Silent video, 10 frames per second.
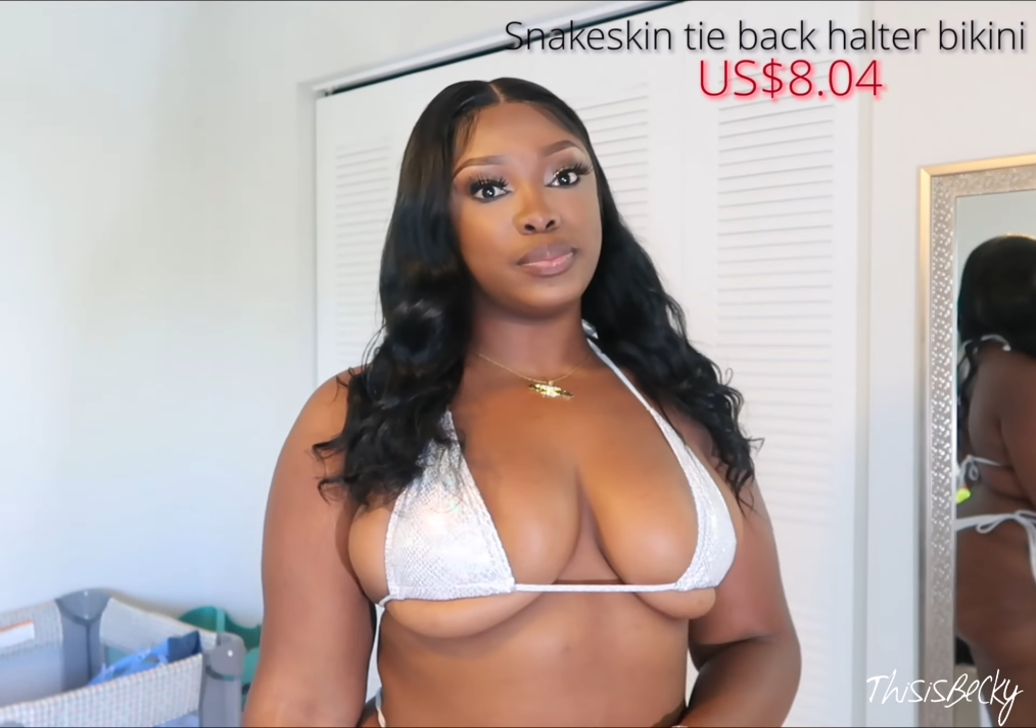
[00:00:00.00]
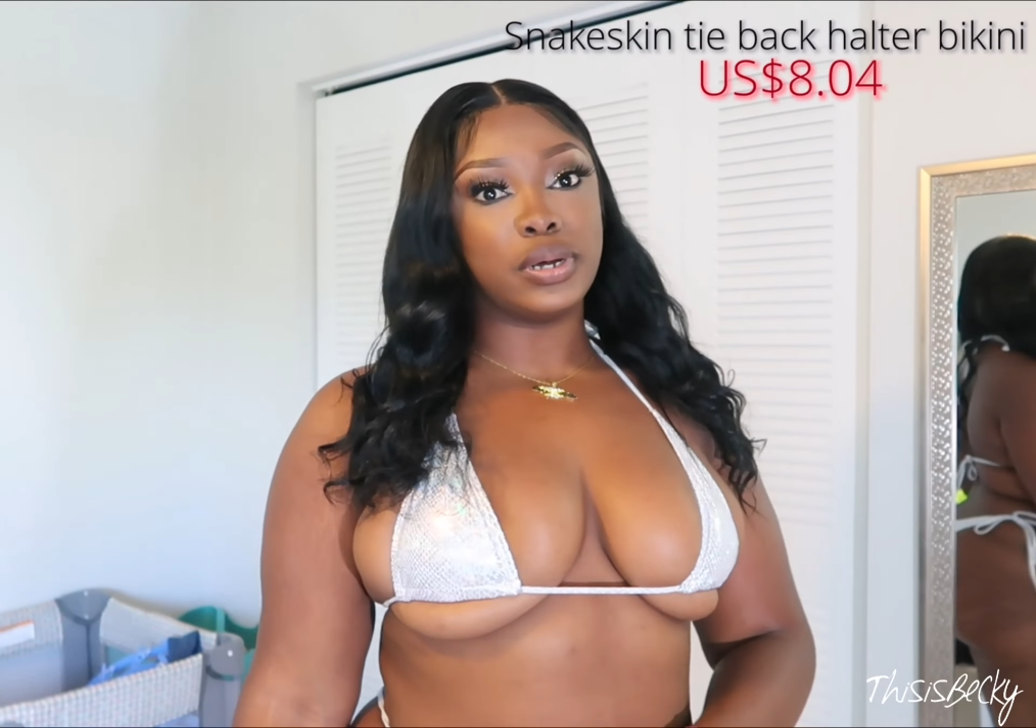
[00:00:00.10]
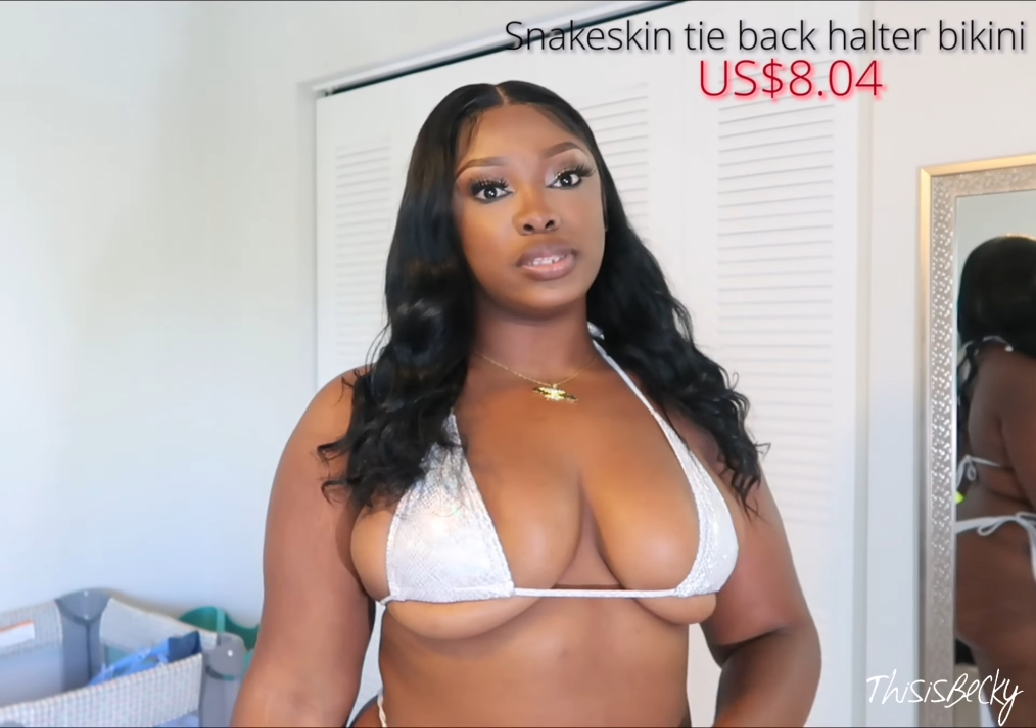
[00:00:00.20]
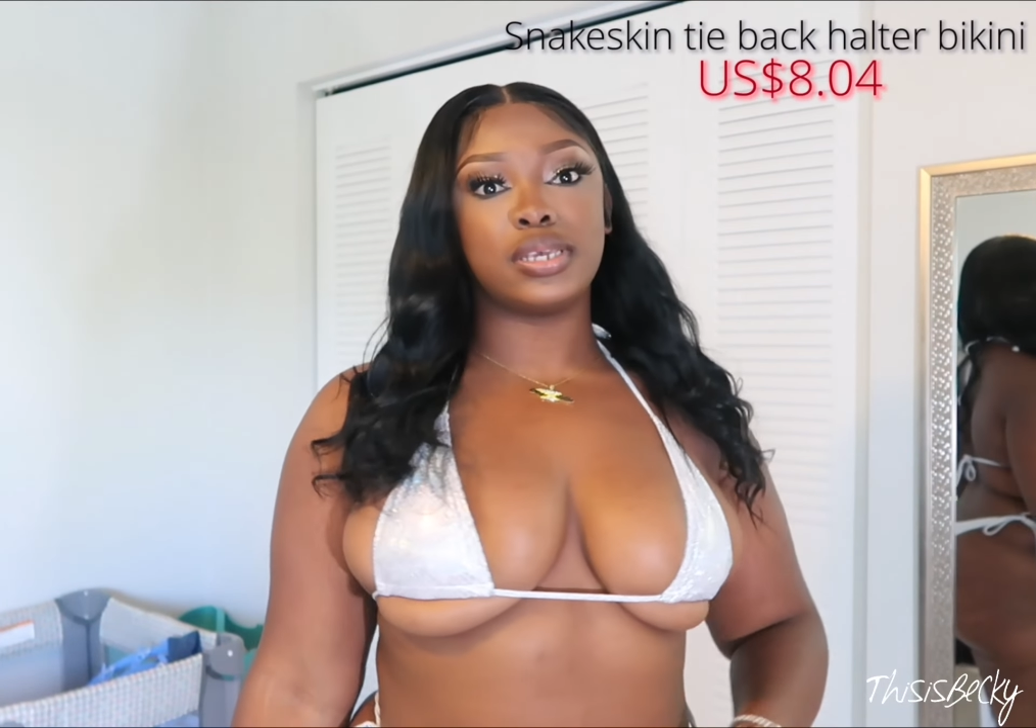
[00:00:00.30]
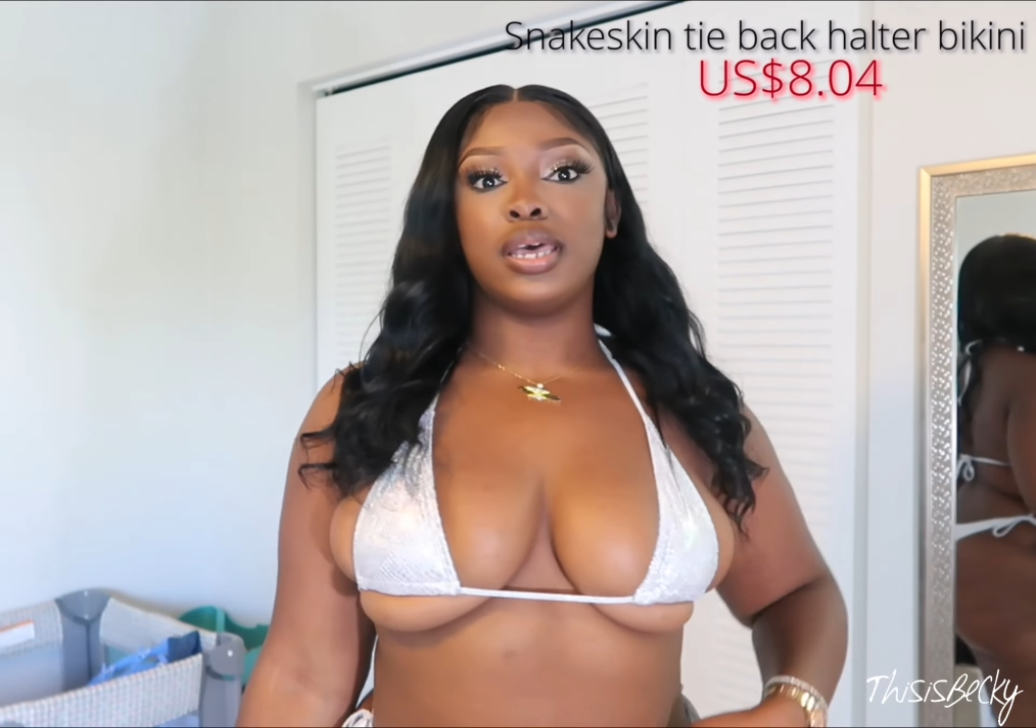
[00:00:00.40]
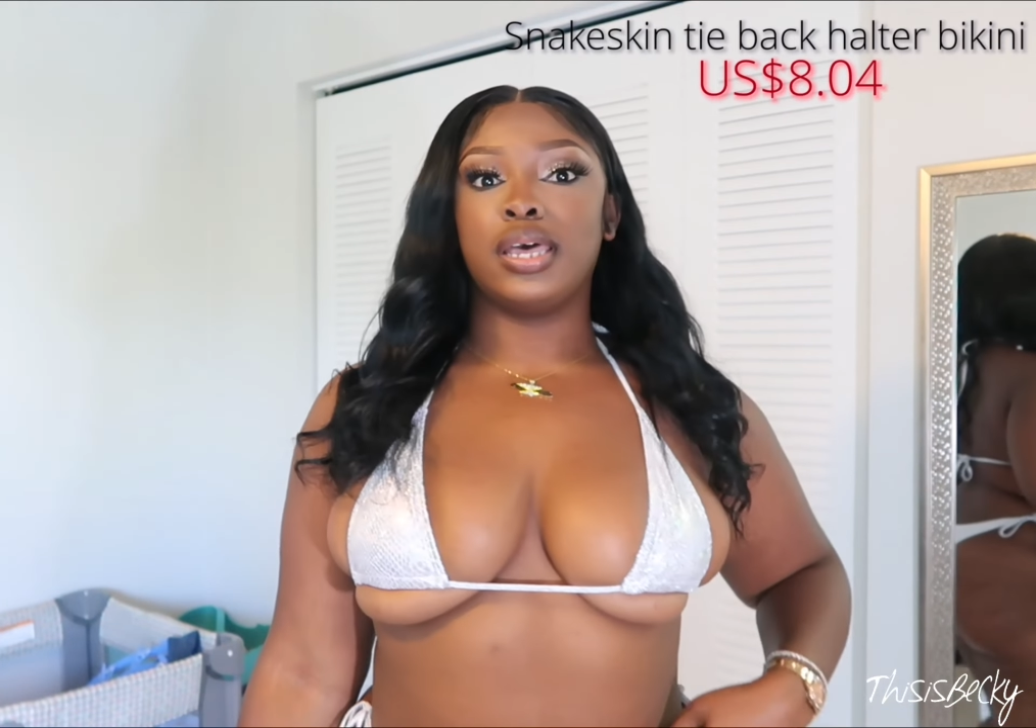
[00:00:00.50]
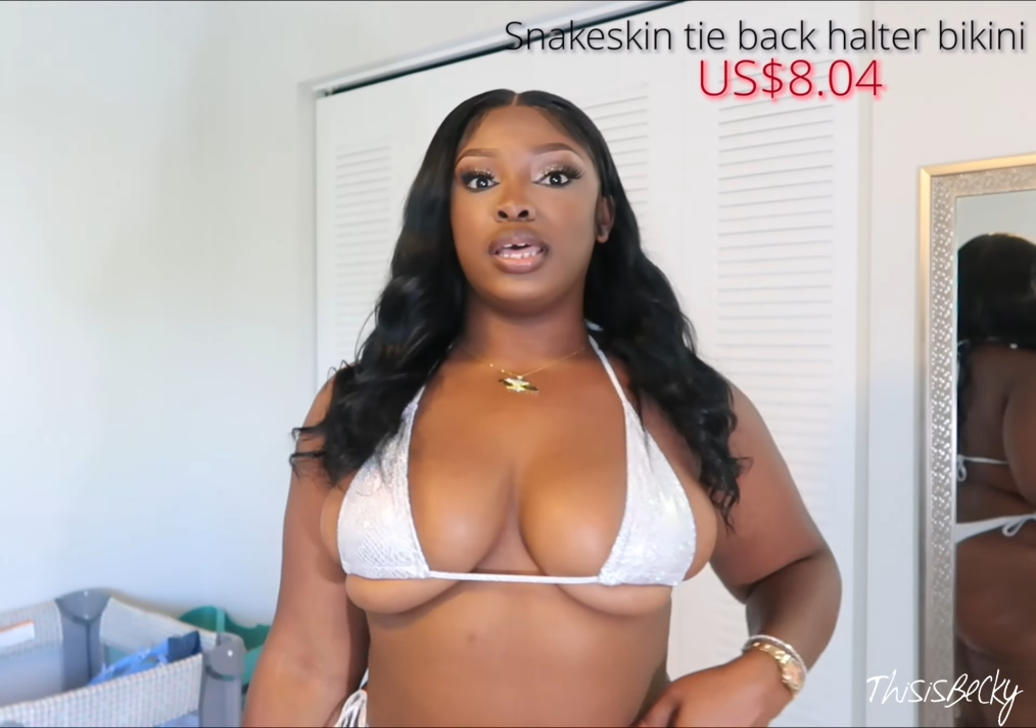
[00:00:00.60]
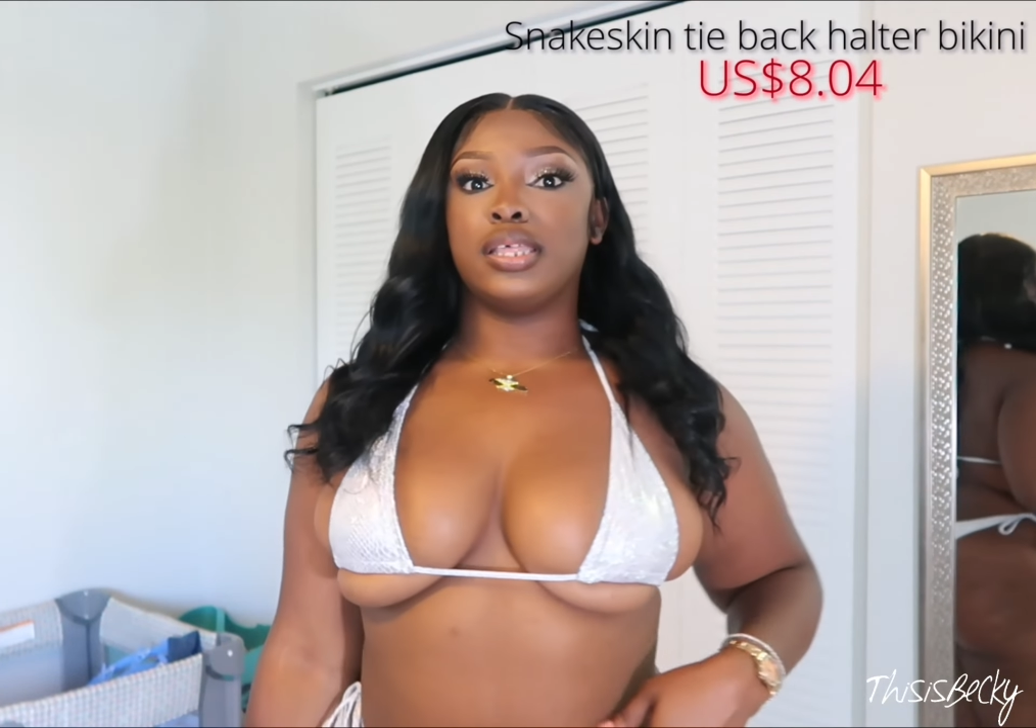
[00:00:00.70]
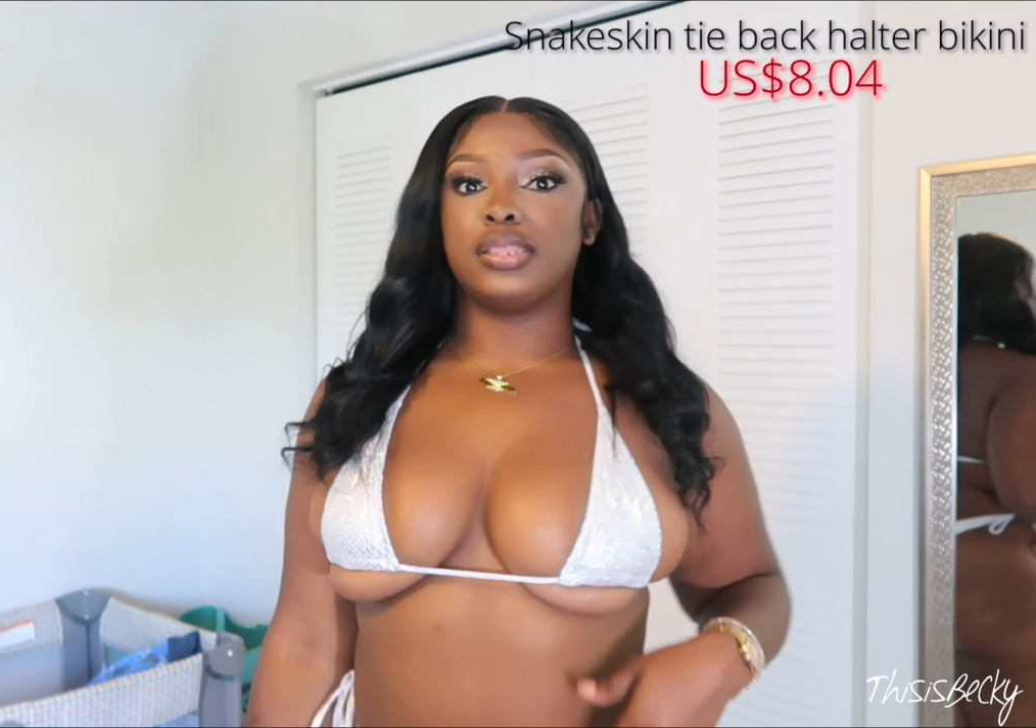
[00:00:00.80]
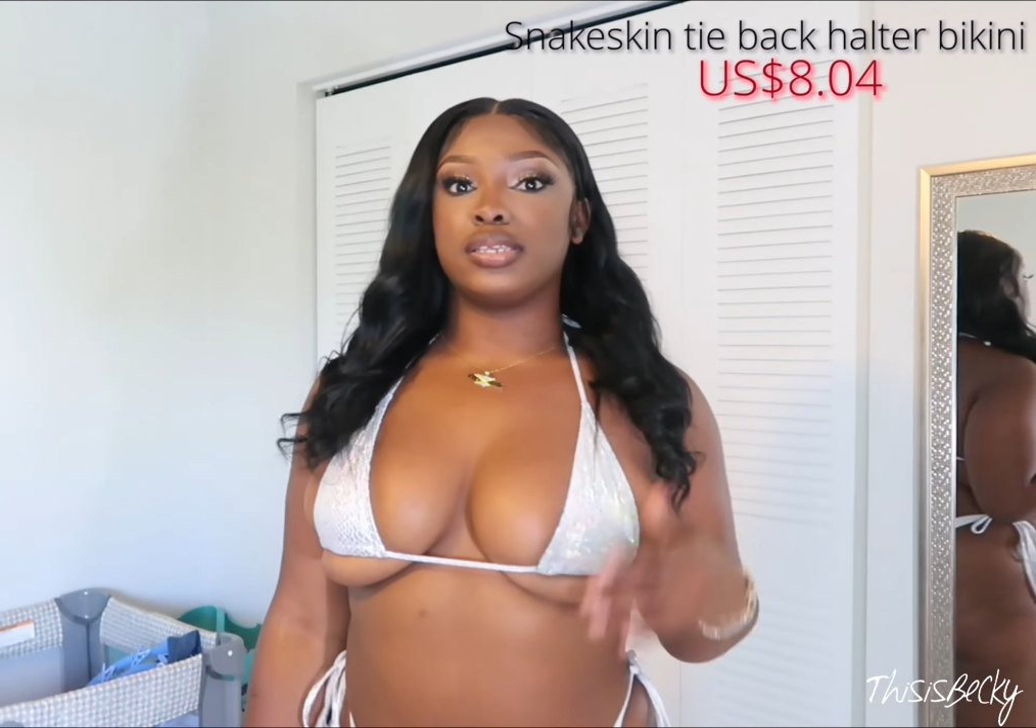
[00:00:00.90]
But
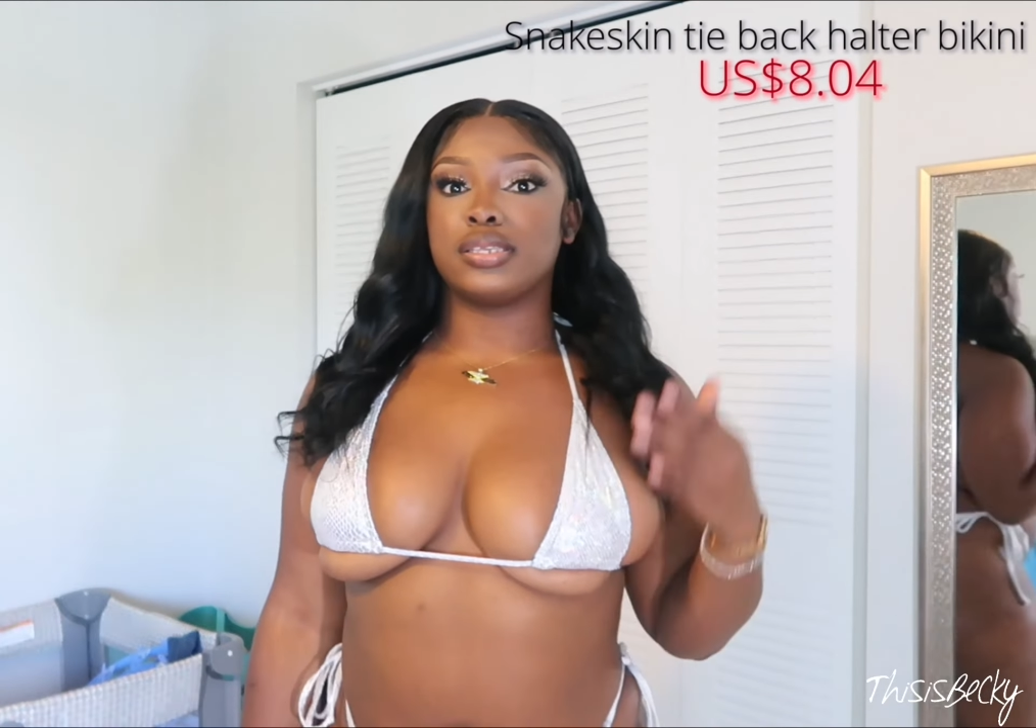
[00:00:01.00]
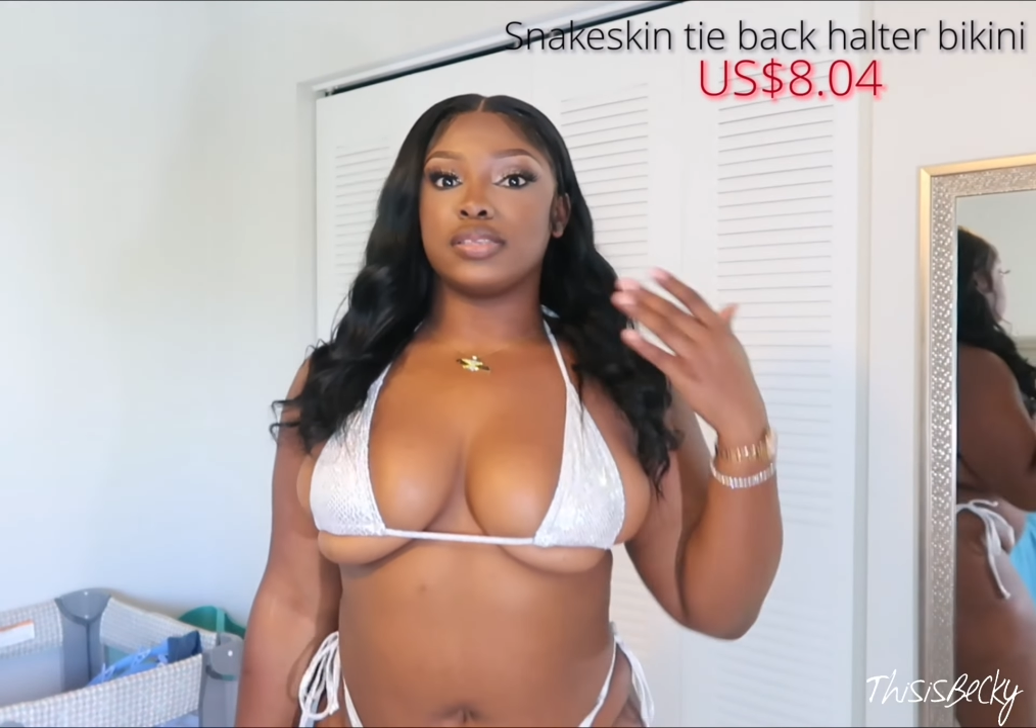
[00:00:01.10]
this